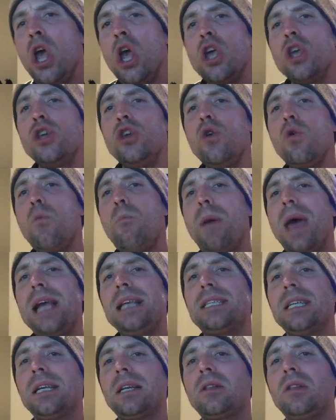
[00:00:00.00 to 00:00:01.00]
you
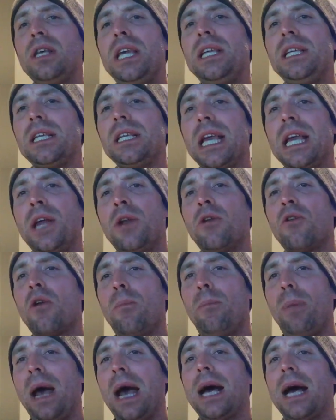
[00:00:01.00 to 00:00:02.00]
basically enter
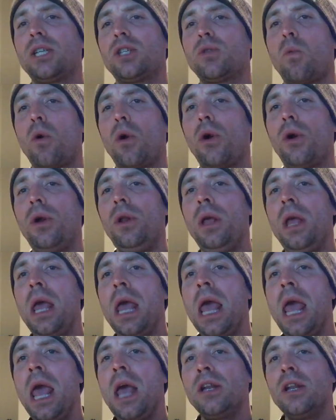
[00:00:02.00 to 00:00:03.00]
a password
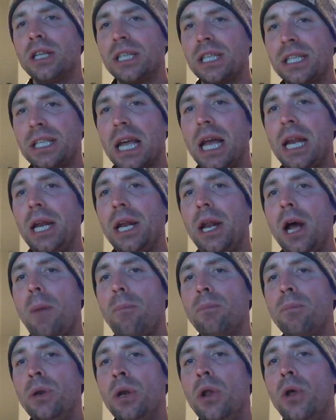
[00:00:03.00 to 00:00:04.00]
to set it
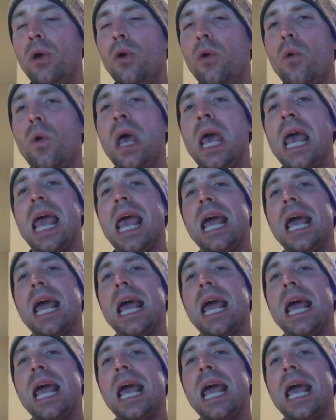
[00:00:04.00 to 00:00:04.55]
up new,